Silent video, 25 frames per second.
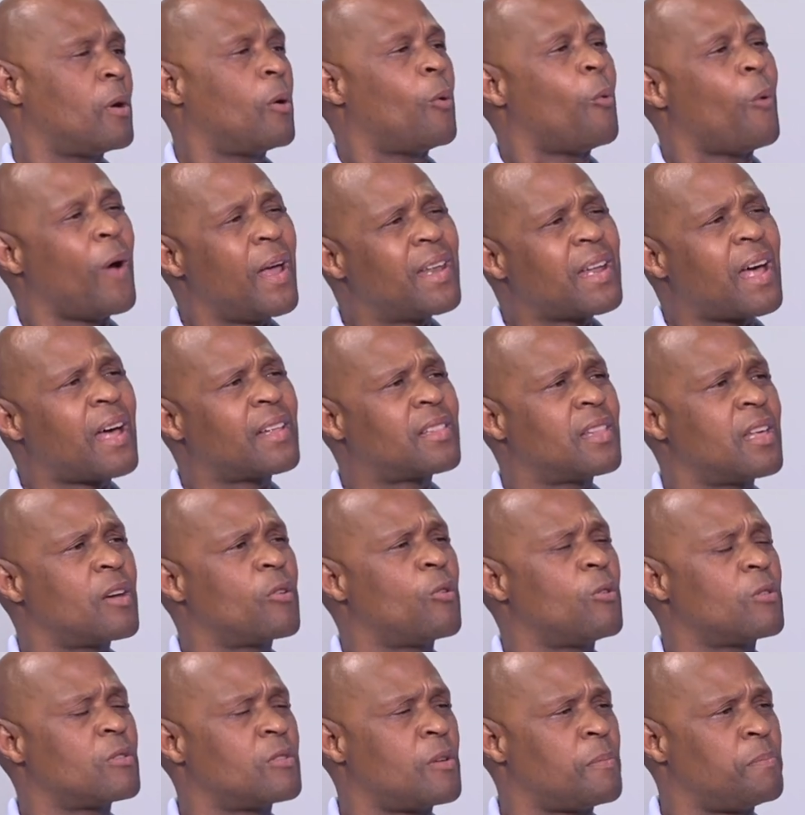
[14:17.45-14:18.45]
When are they
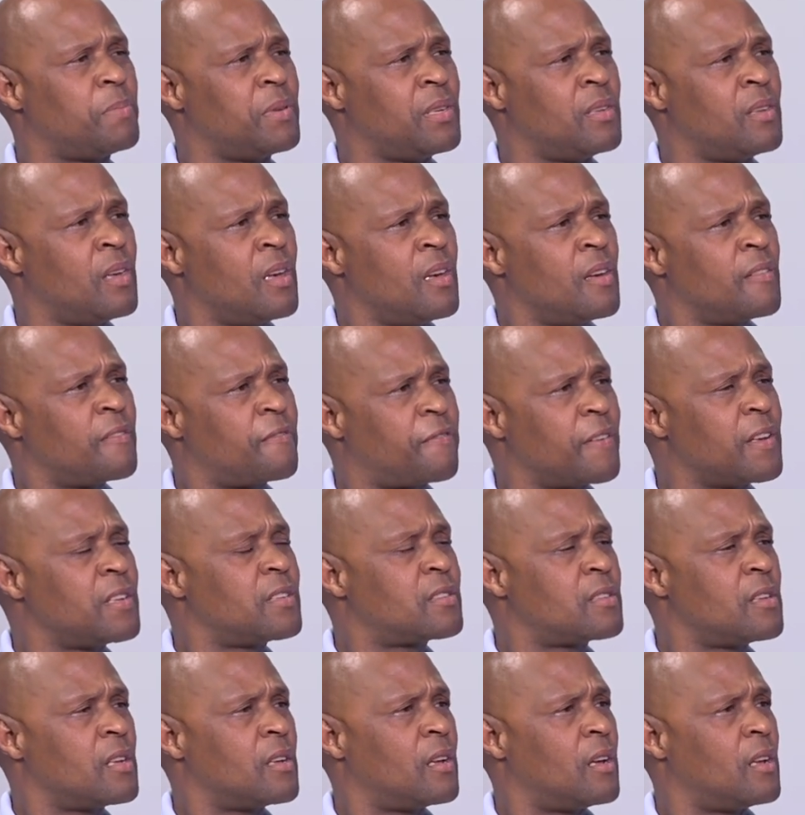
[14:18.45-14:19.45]
going to be
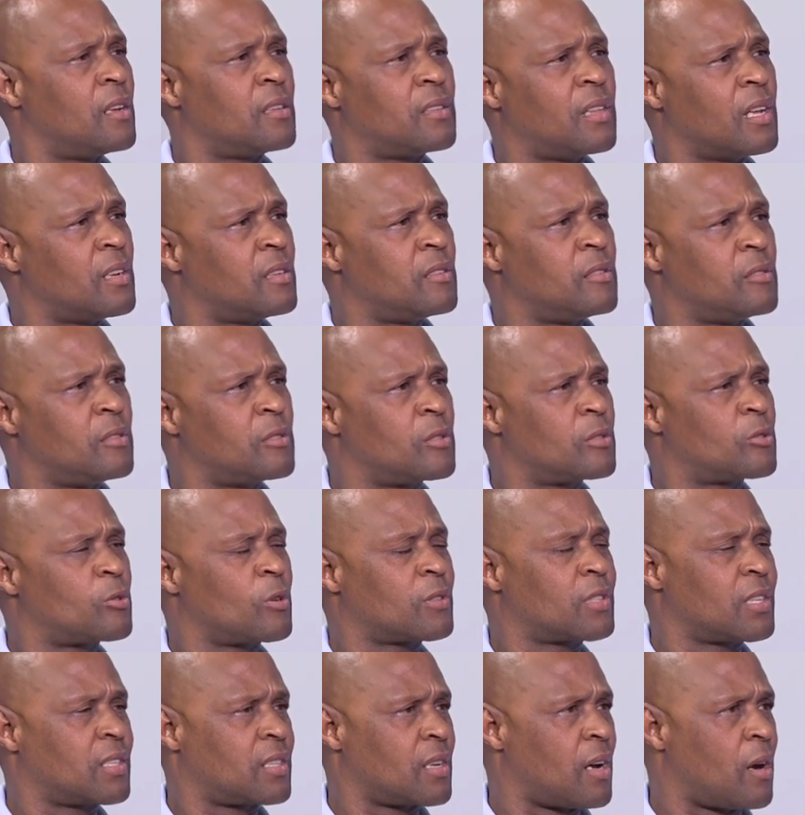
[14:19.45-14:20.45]
faced and then
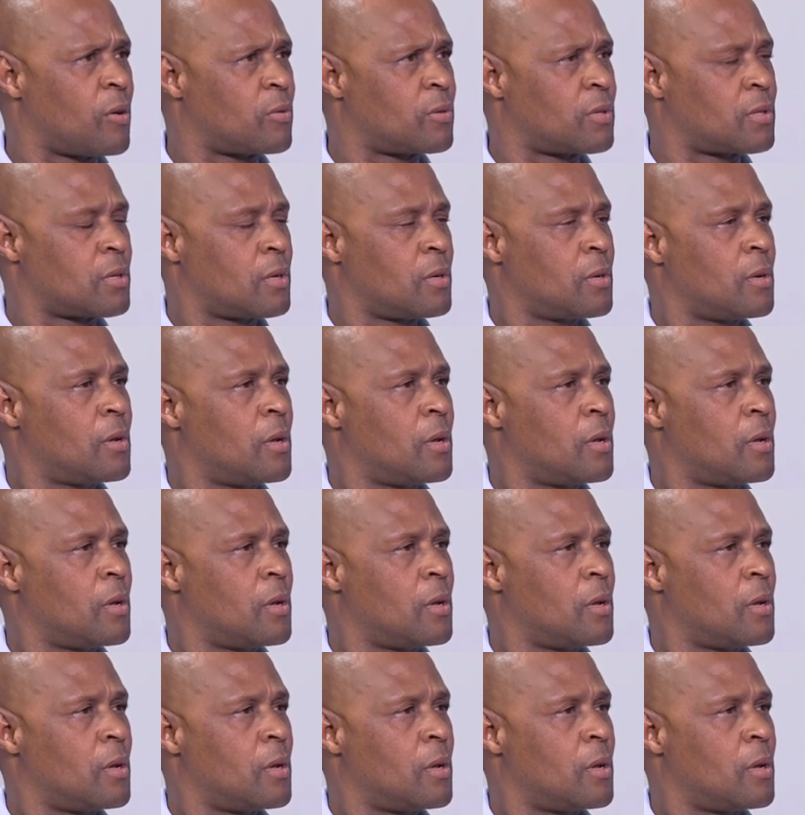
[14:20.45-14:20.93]
sorted out?